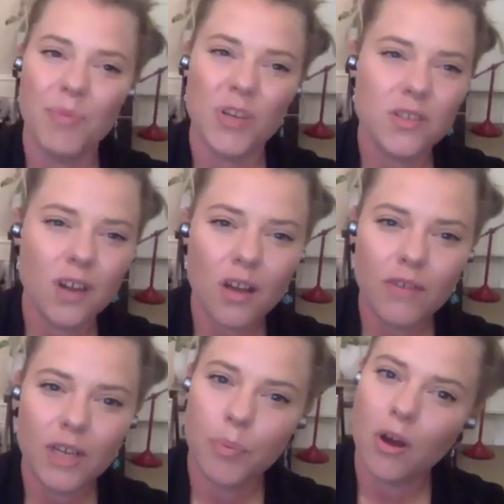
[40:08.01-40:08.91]
because you can't
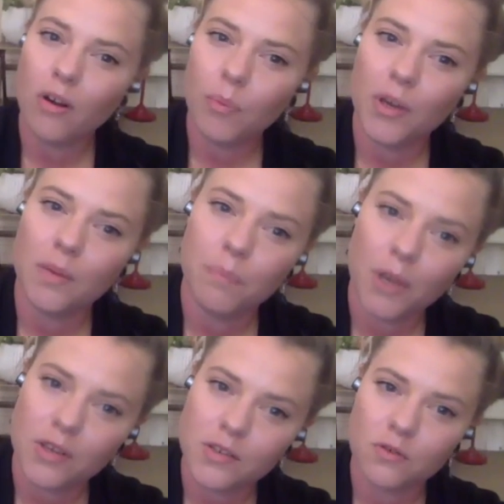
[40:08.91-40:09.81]
really borrow per
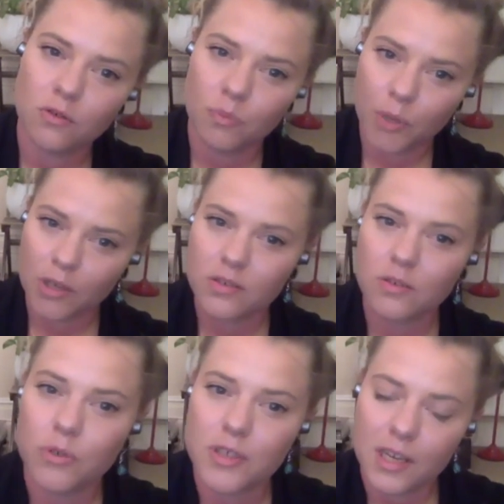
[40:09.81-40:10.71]
personal
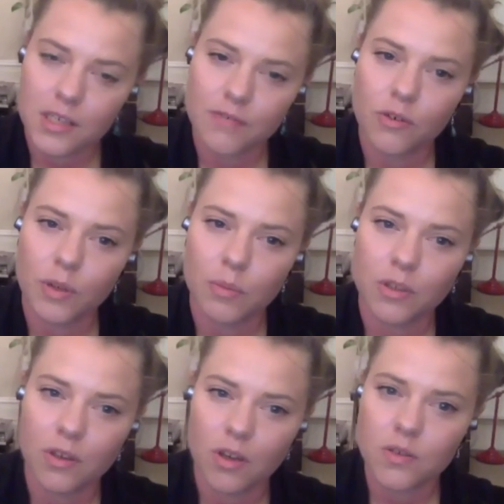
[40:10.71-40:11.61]
personal protective equipment,
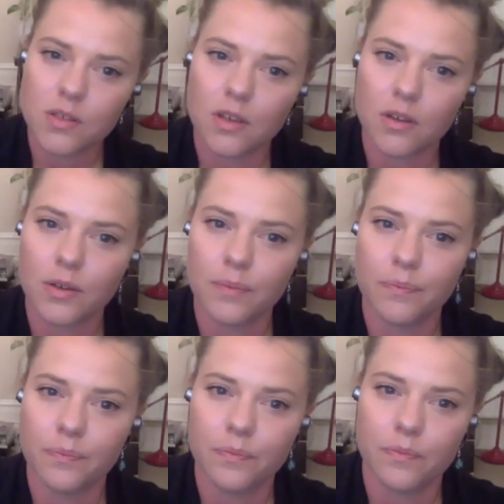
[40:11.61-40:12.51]
you know. So um,